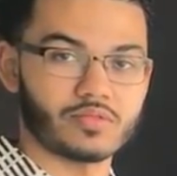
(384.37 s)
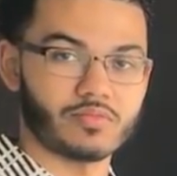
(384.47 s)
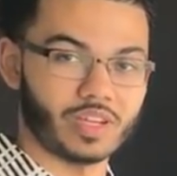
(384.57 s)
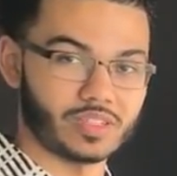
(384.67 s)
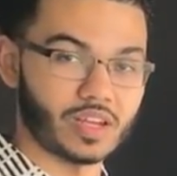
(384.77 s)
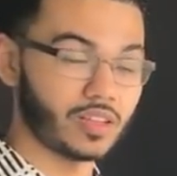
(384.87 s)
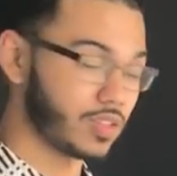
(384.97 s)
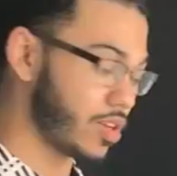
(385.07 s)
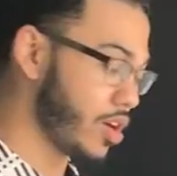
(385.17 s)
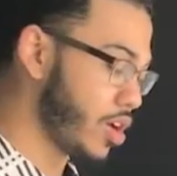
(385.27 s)
Make
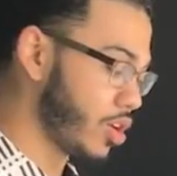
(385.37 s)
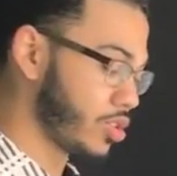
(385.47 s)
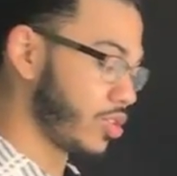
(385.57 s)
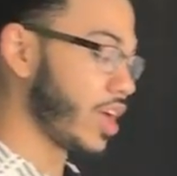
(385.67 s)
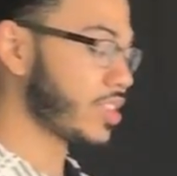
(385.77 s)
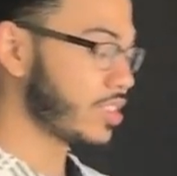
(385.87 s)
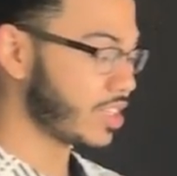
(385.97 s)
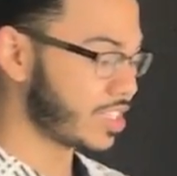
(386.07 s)
sense? So that's the